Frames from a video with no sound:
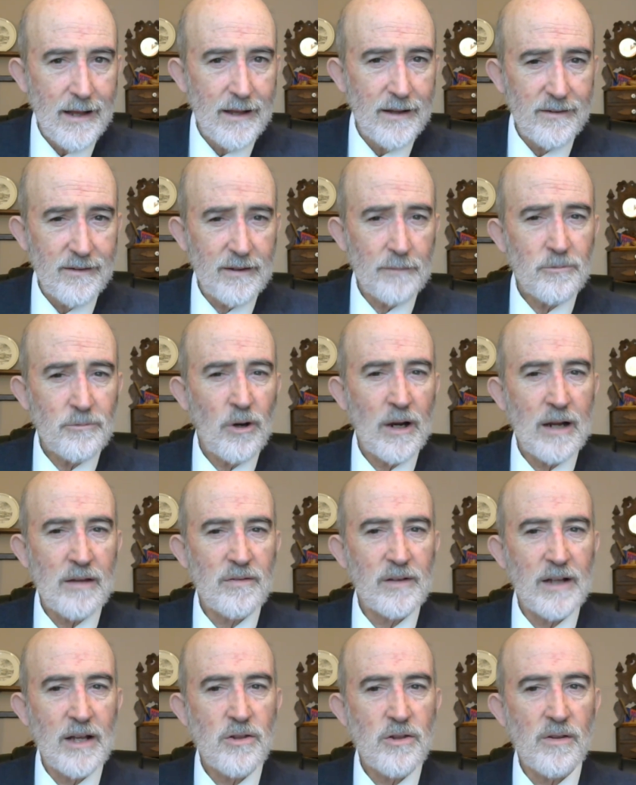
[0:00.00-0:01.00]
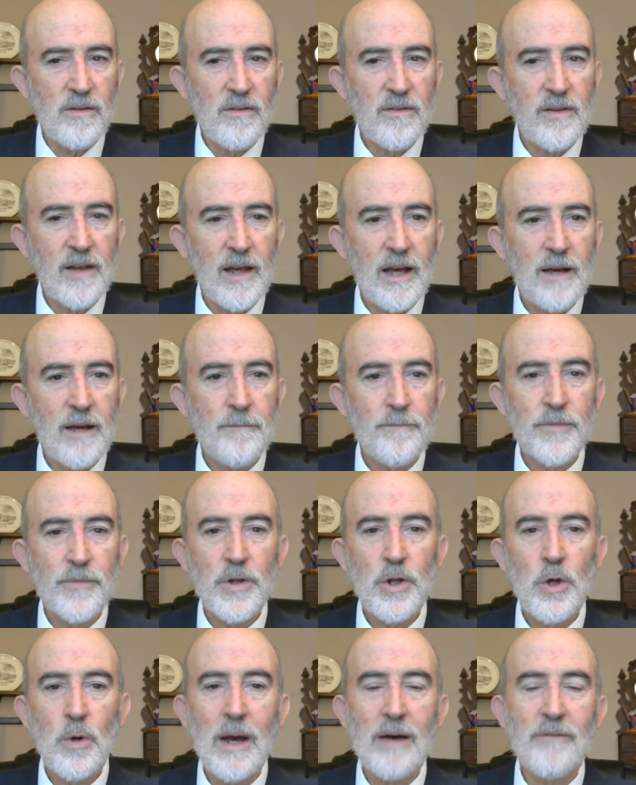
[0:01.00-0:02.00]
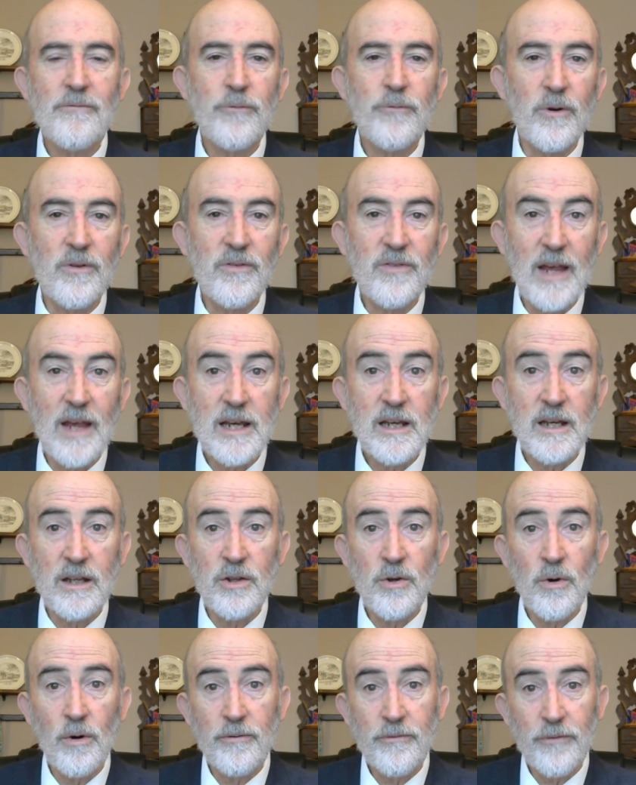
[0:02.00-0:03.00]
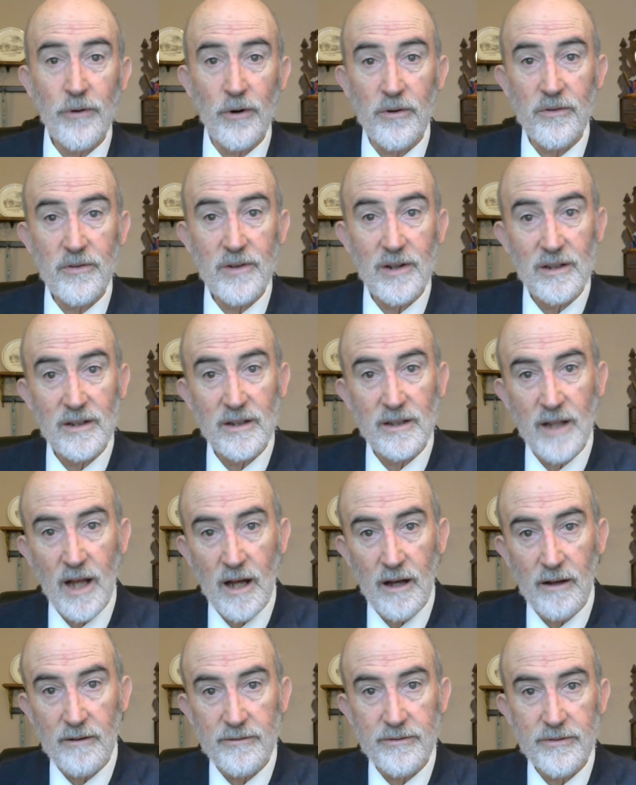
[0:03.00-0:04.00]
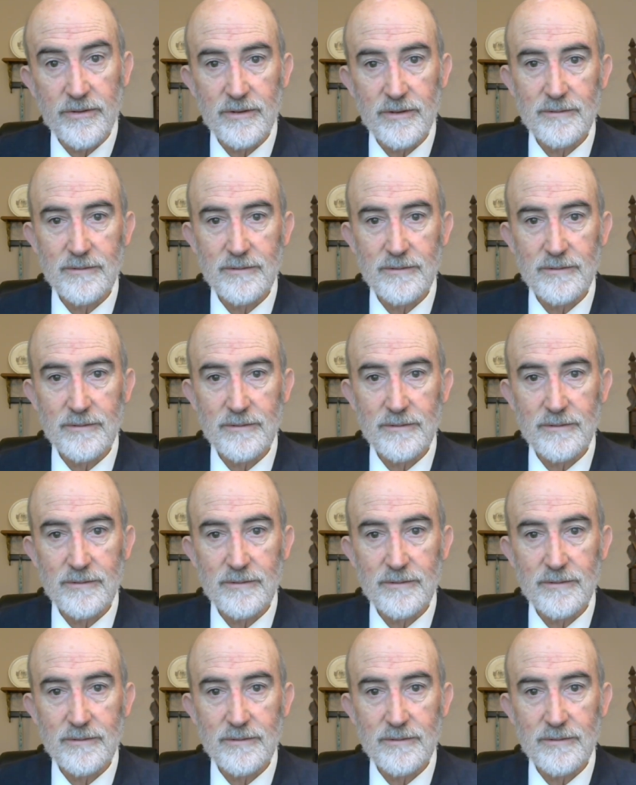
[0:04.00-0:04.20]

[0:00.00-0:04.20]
Some translations say, "You have forsaken your first love."